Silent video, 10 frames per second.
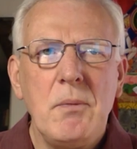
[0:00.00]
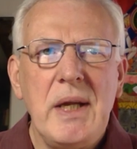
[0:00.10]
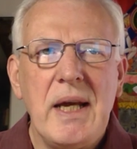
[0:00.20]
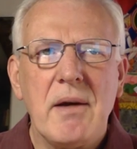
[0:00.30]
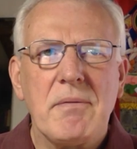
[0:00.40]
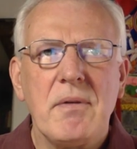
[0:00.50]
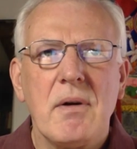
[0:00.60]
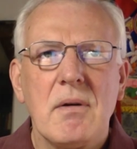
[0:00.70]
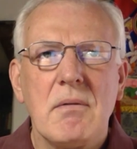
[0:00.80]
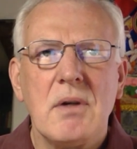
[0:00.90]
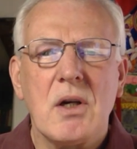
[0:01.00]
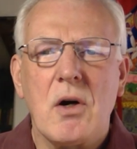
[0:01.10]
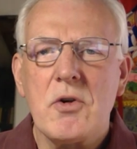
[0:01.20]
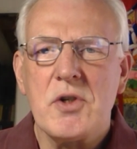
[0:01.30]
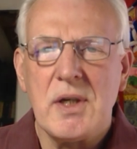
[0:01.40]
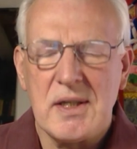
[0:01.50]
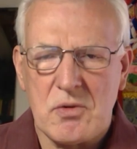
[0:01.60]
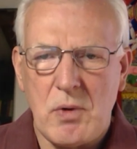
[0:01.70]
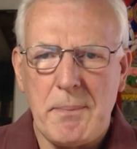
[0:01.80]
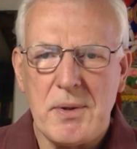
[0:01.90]
we have Nagarjuna
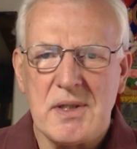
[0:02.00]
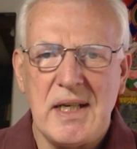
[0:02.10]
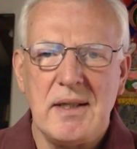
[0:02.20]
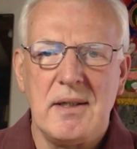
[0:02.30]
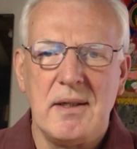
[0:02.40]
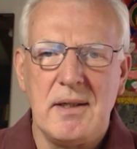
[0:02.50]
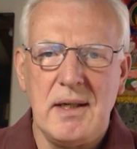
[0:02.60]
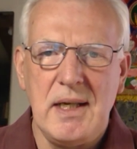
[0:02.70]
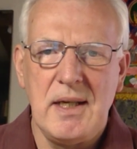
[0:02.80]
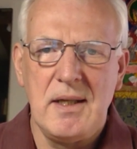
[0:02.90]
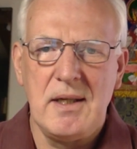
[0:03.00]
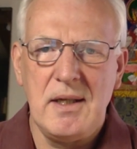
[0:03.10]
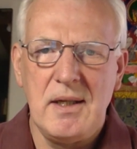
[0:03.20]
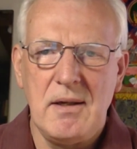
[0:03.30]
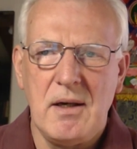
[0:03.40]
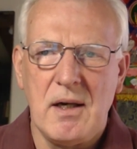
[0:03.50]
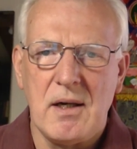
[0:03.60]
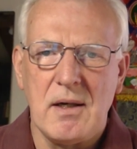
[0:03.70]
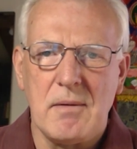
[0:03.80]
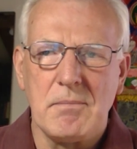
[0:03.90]
is represented in the
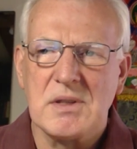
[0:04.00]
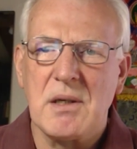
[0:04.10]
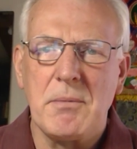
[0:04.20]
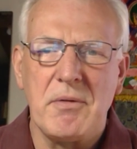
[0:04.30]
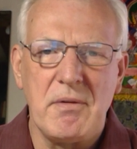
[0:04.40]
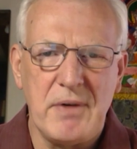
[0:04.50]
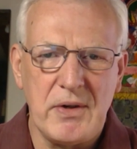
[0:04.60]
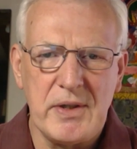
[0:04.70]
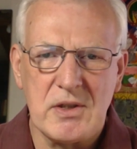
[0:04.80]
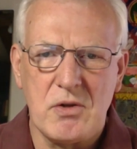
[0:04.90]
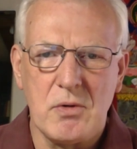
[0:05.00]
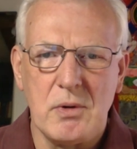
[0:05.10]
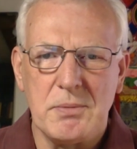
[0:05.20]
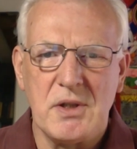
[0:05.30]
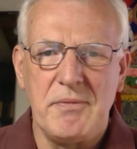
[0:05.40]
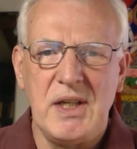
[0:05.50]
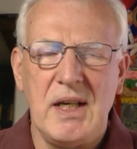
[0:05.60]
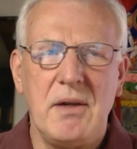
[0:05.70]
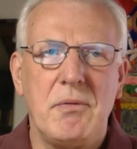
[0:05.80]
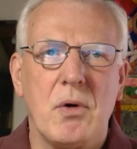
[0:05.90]
some of the various groups of the
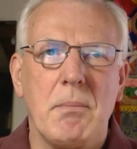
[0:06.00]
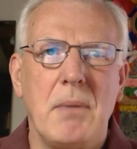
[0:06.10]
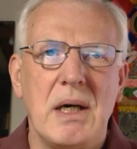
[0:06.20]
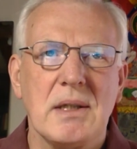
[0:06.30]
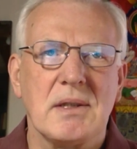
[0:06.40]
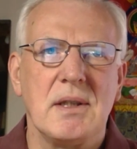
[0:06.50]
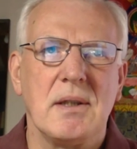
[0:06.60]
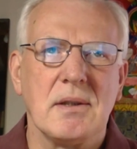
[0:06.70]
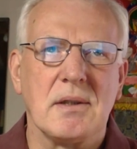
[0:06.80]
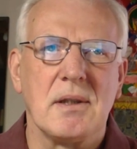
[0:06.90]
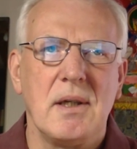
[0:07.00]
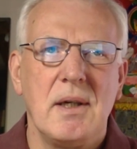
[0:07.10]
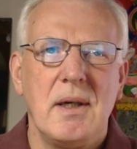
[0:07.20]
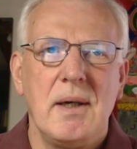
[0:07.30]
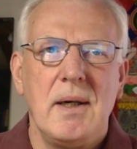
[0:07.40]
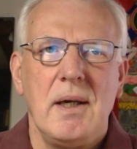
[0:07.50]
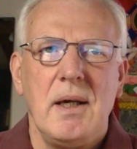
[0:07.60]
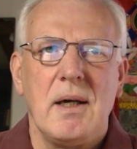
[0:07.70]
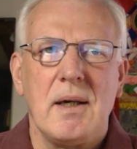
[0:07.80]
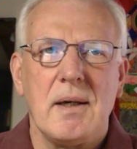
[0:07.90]
84 Mahasiddhas.
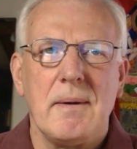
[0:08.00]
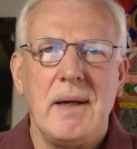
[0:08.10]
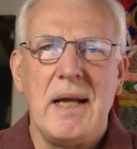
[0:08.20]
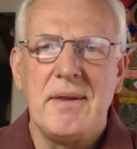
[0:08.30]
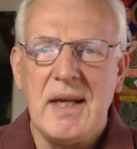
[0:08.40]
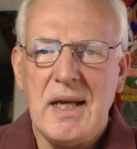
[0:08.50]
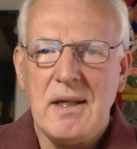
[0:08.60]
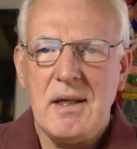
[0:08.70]
And then